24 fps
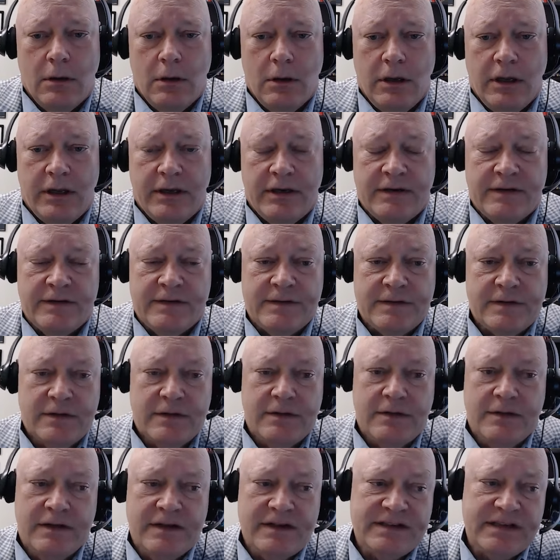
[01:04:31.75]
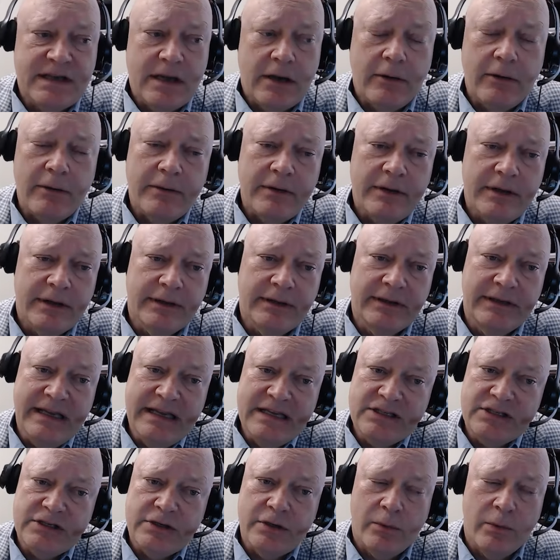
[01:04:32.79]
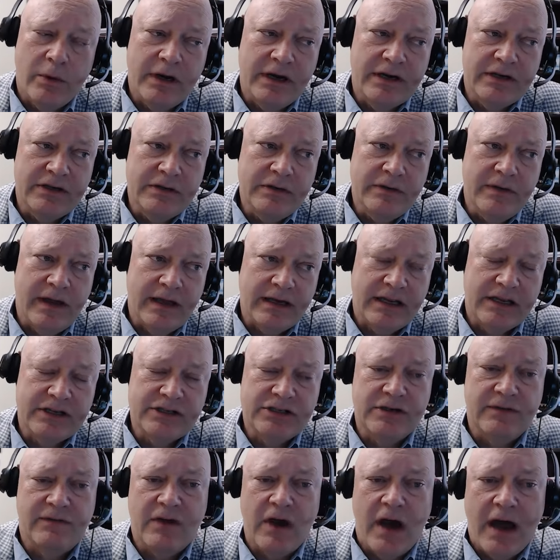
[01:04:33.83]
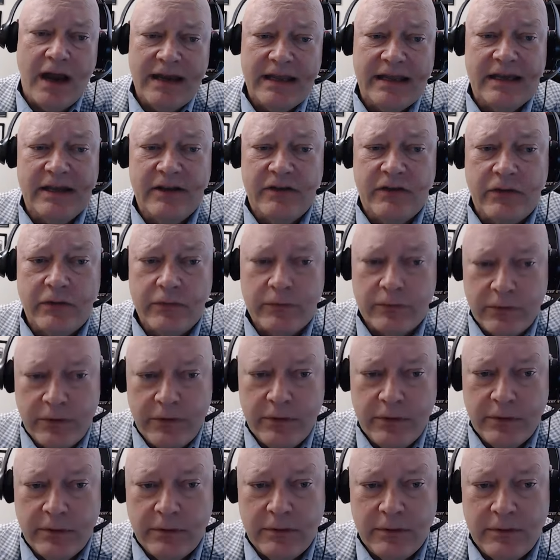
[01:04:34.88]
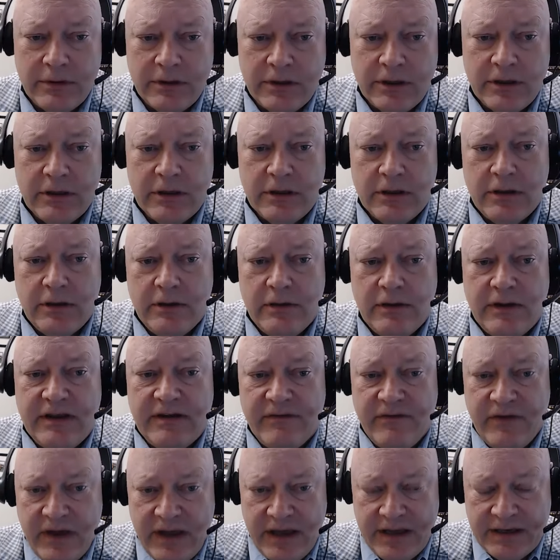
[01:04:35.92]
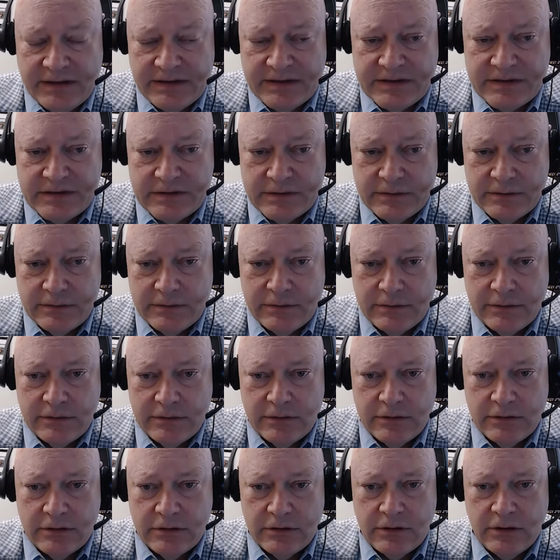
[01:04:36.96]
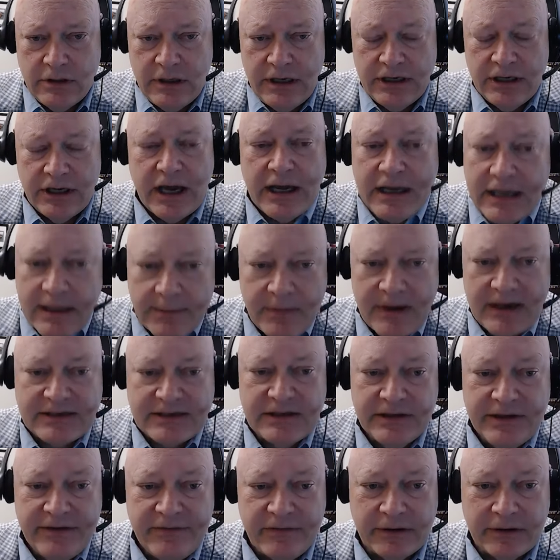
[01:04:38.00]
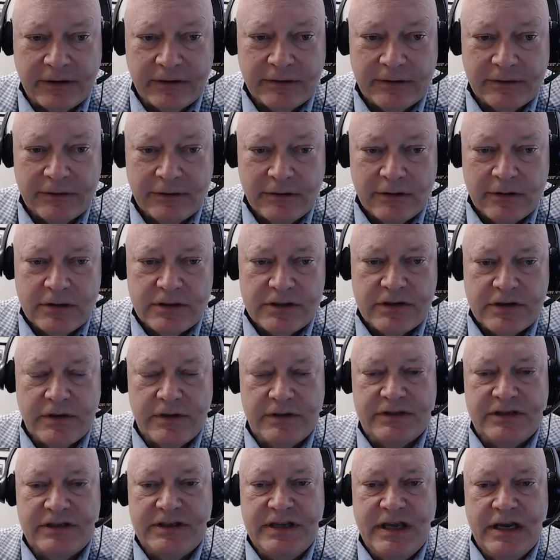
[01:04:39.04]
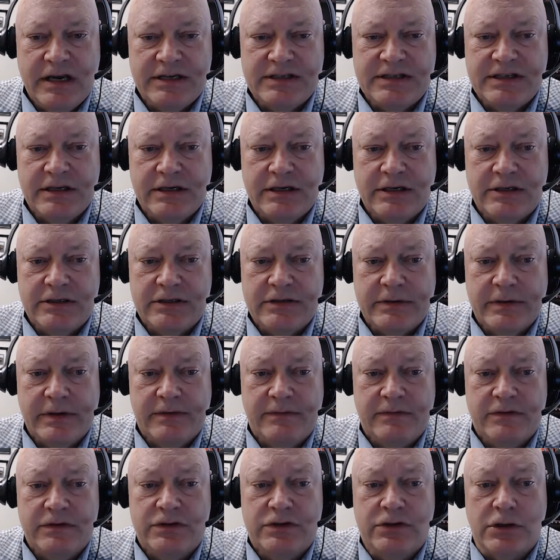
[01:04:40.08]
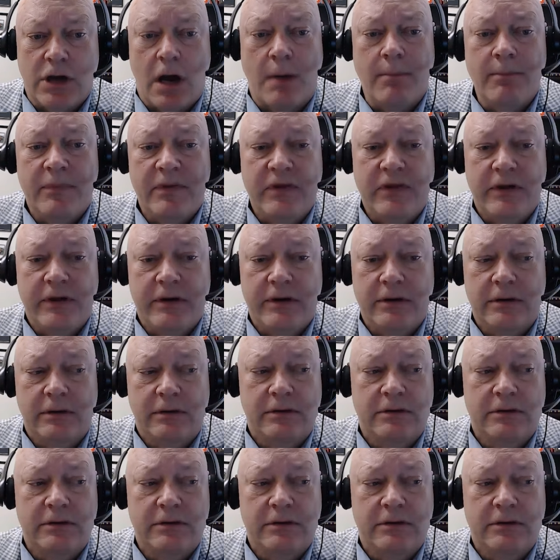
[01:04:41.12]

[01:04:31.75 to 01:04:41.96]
And this area leads you to want to do that because you've got to get through the events and you got to get back to living. So there's a tendency to sort of jump the